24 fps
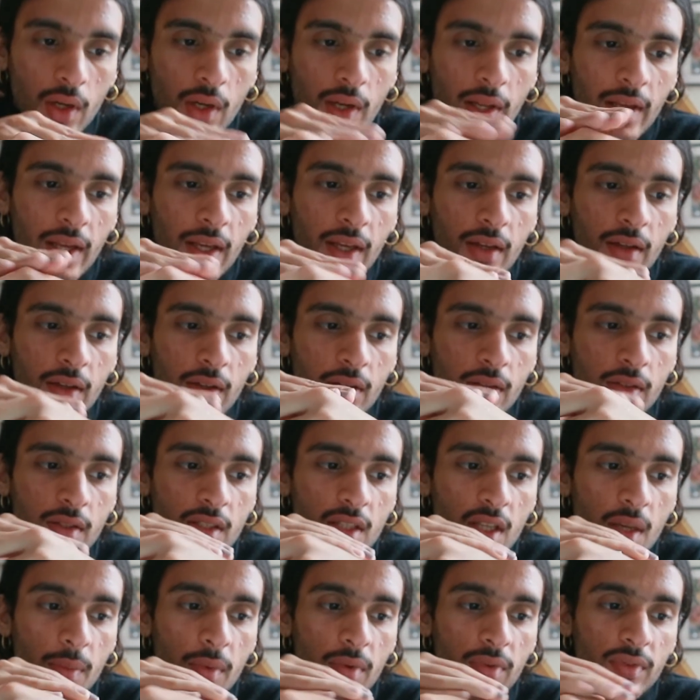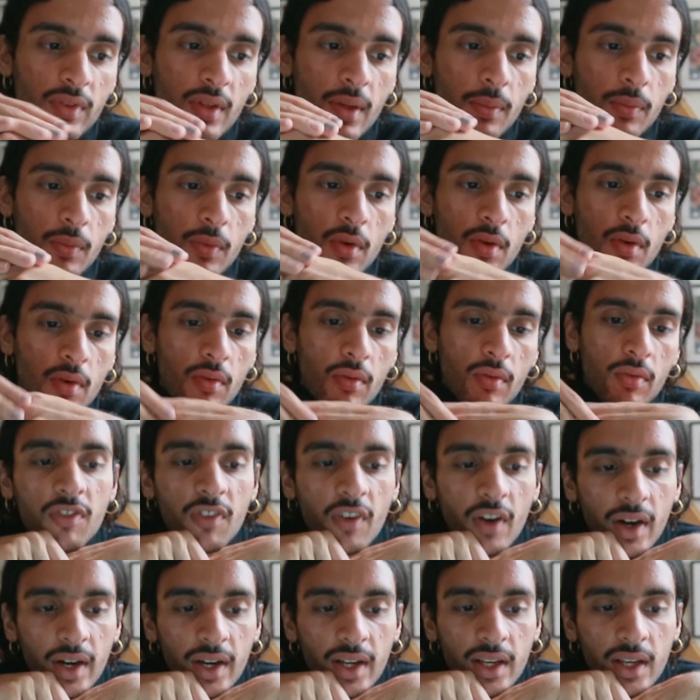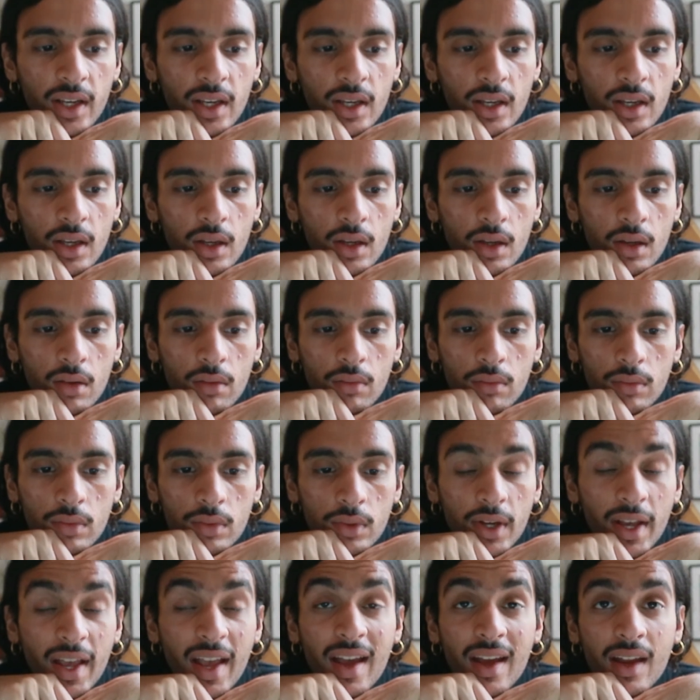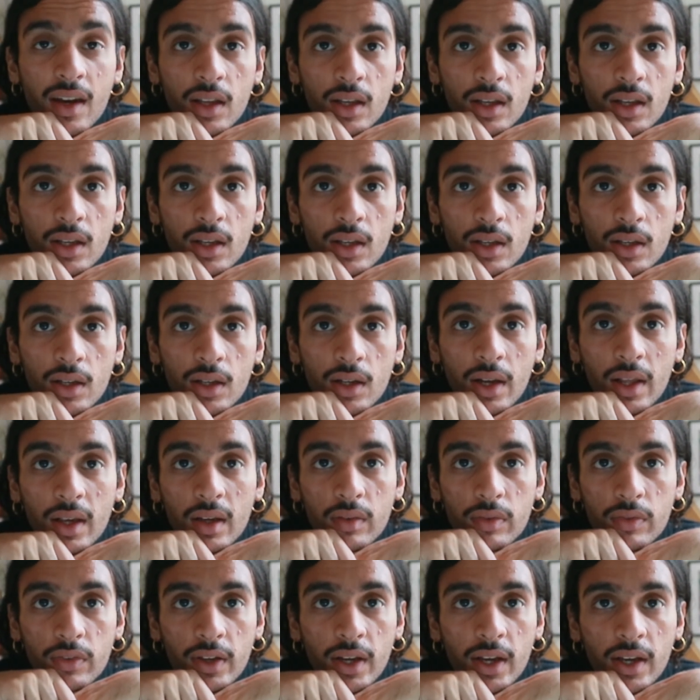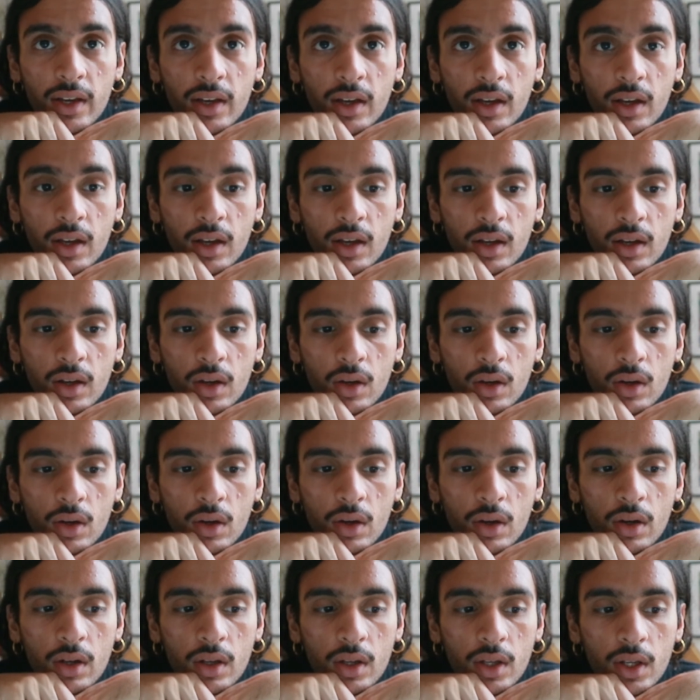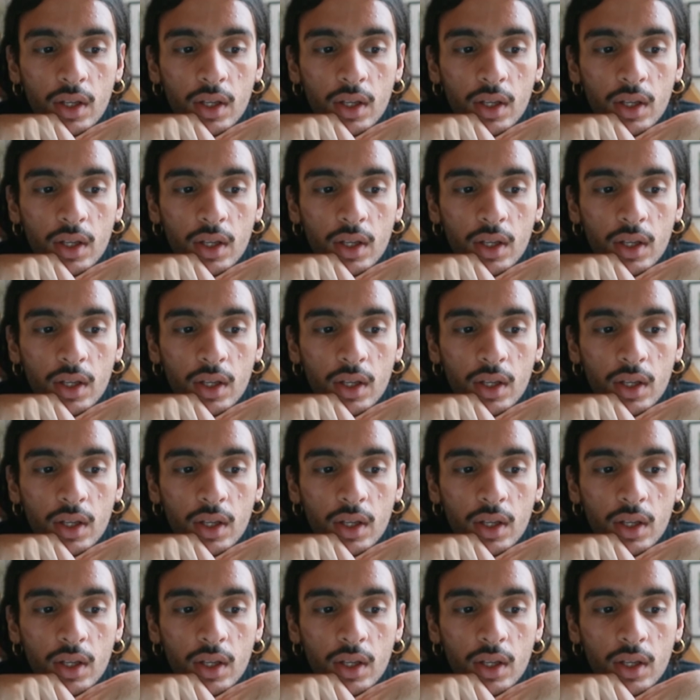Like, some of them were very heady, like Frecka, or